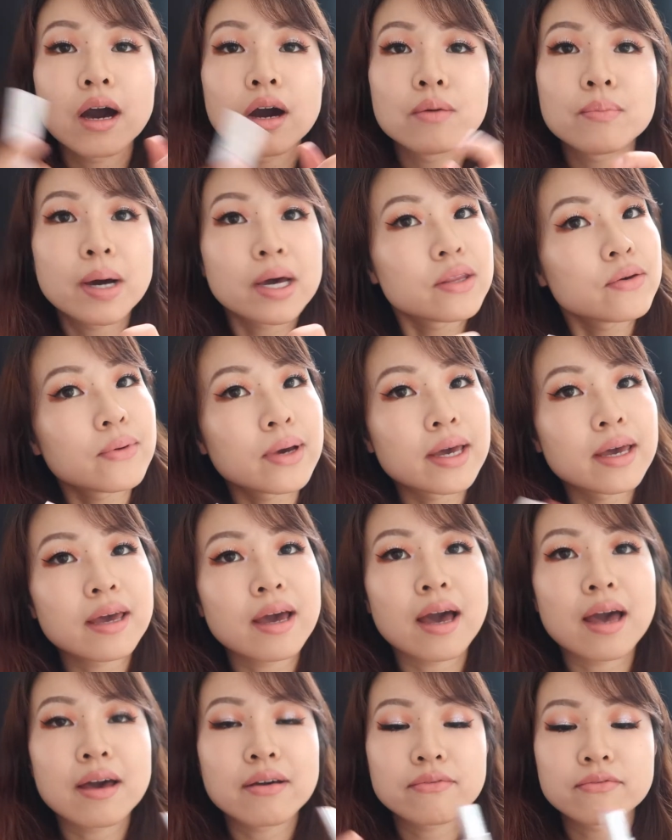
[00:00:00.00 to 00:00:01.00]
Oh, by the way,
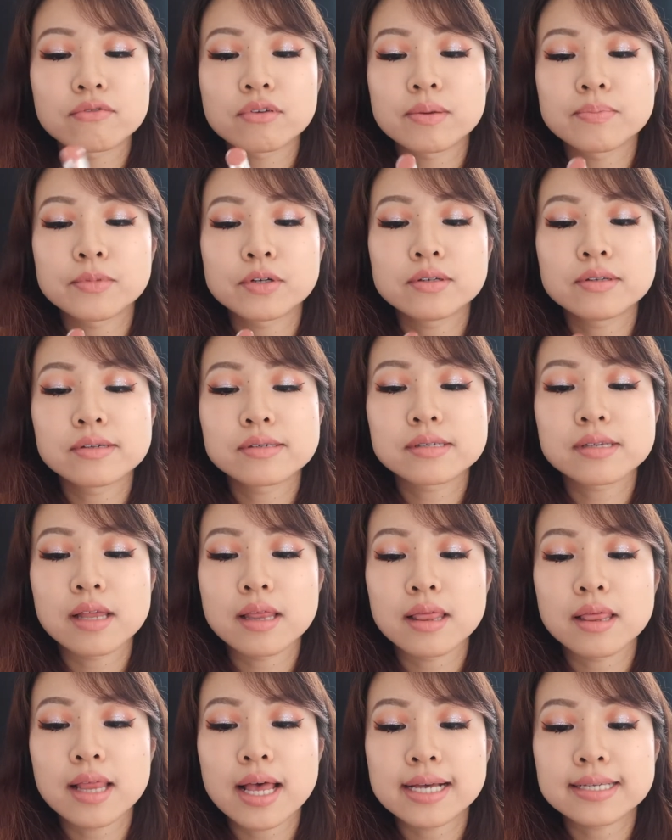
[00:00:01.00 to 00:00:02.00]
I have Rimmel's
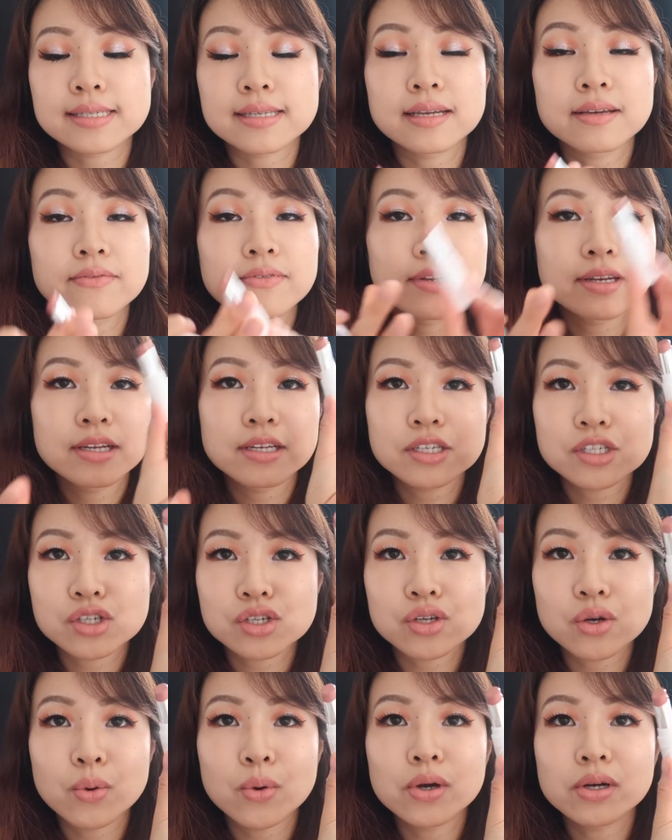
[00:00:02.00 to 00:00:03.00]
Lasting
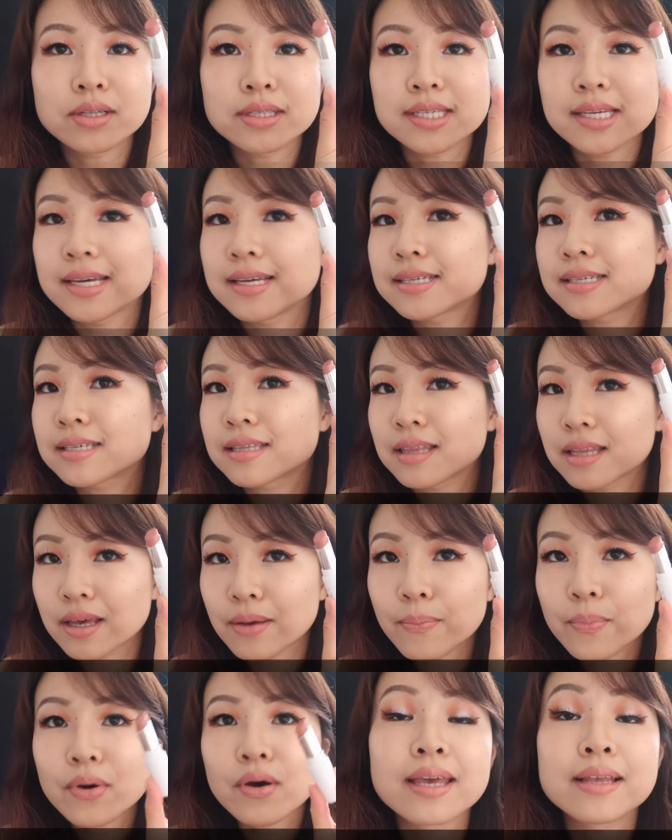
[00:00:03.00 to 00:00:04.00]
Finish Oil Tint
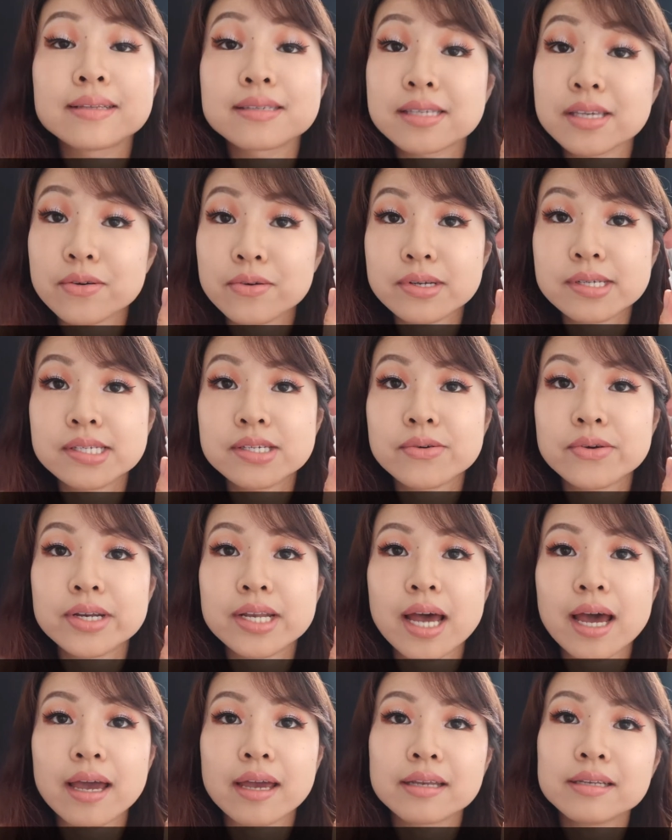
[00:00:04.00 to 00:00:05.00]
Lip in
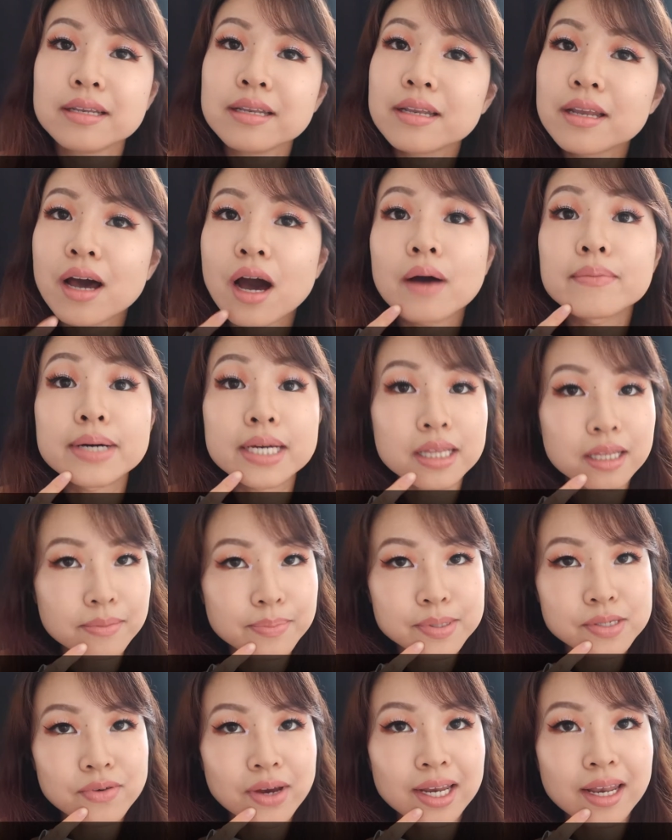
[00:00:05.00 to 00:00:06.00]
009 on my
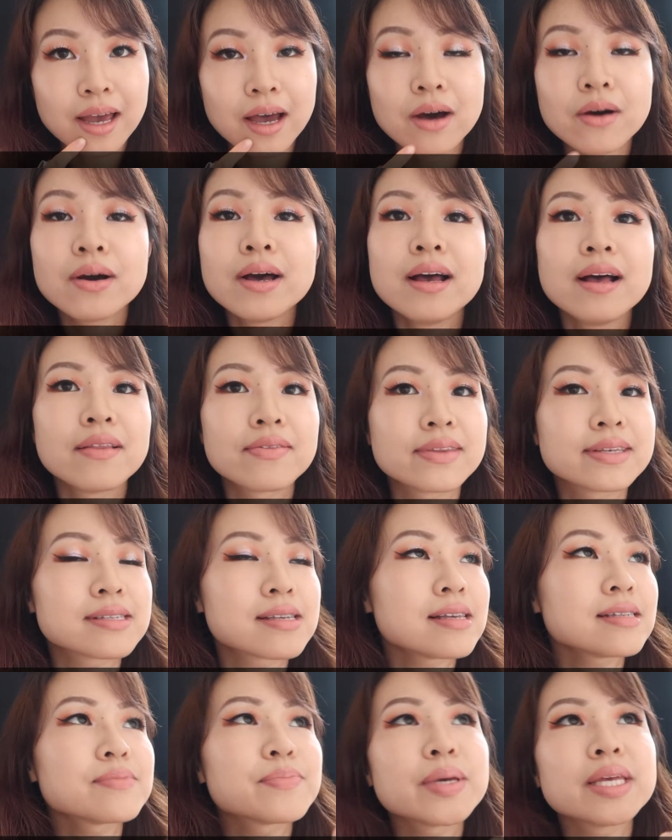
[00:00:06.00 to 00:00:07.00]
lips right now. This
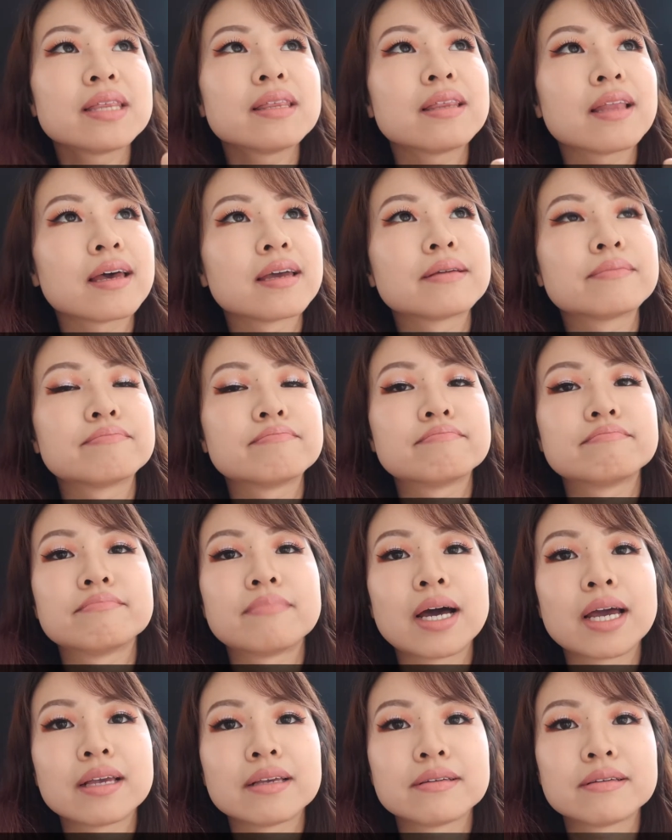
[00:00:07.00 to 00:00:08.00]
has been like
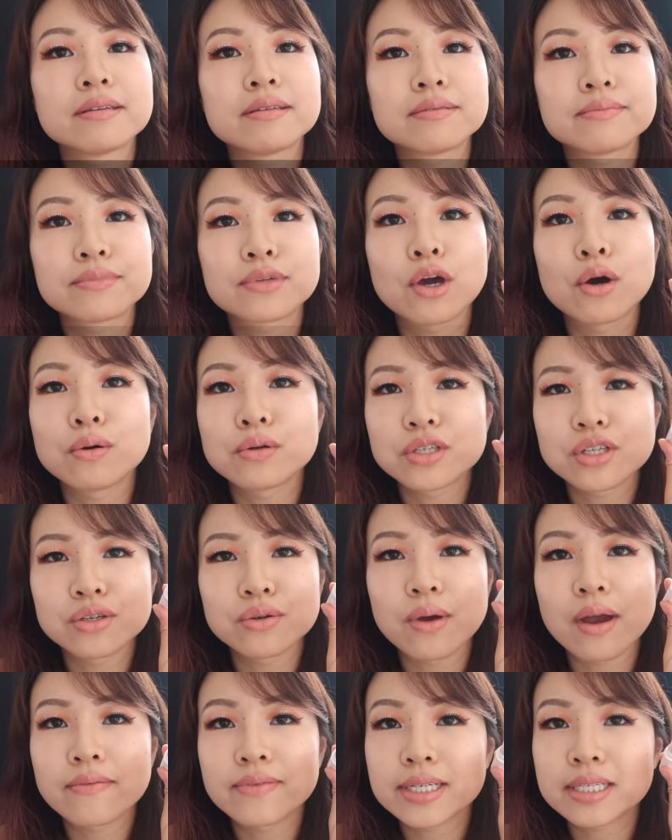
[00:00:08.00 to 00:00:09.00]
my
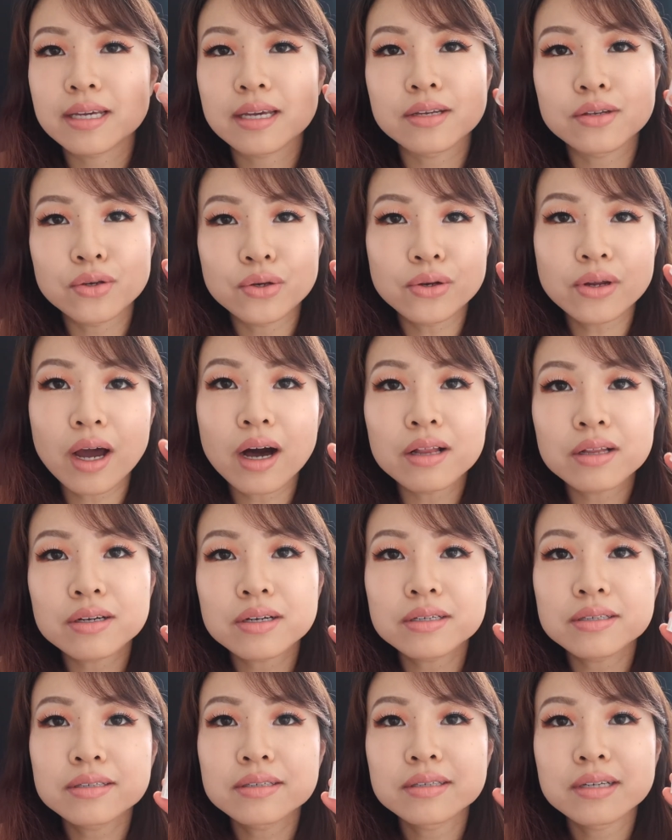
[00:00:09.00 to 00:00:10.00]
go-to everyday nude
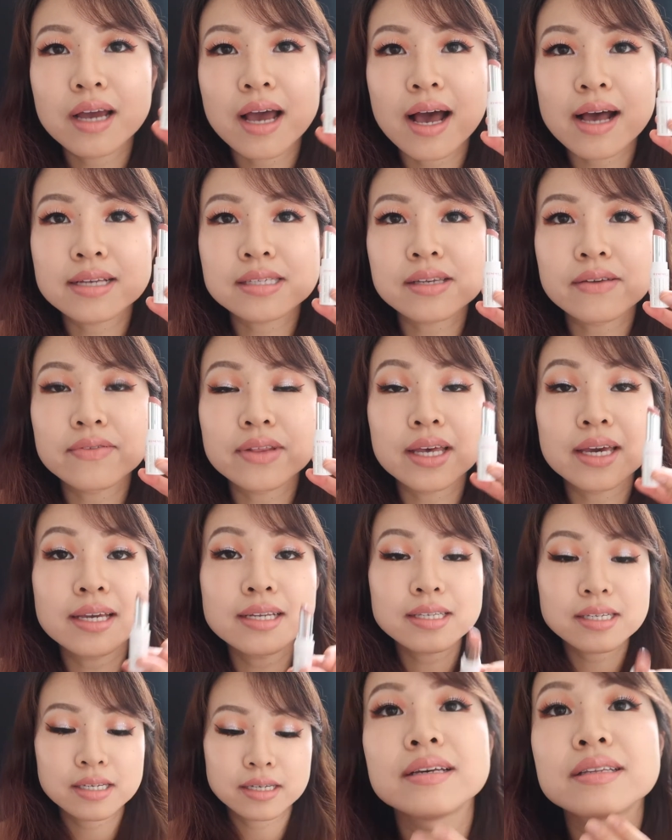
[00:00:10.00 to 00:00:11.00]
color as of
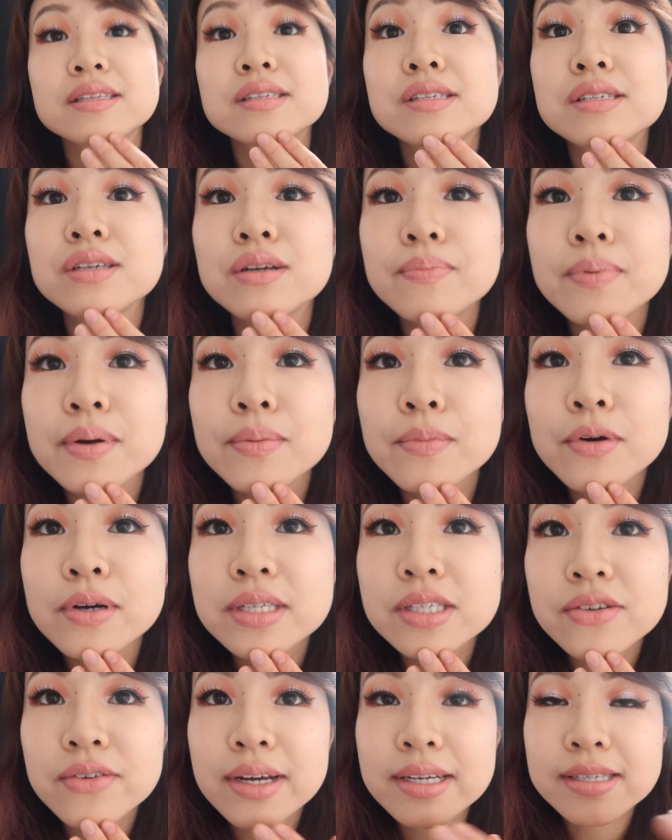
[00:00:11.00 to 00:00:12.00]
late. It's super
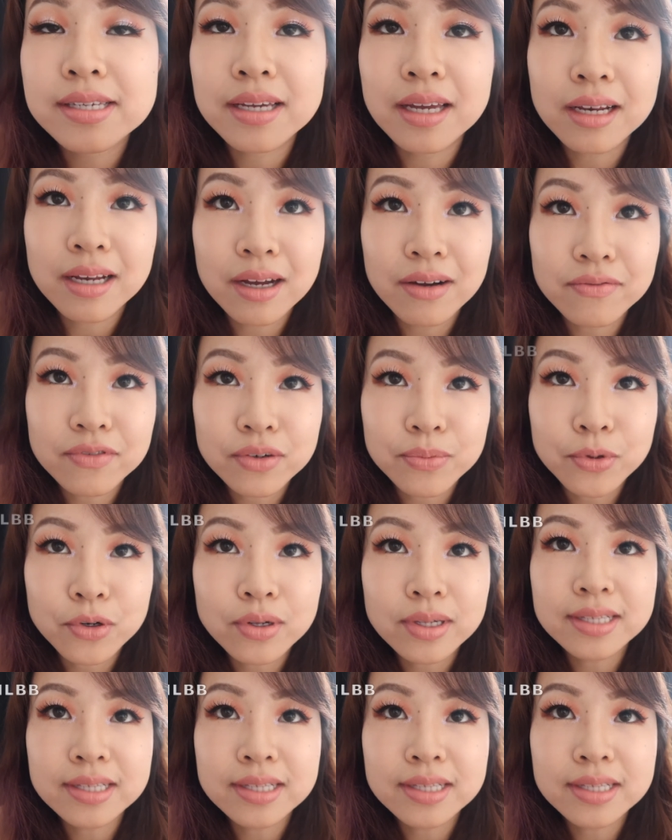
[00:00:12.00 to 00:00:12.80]
moisturizing and comfortable.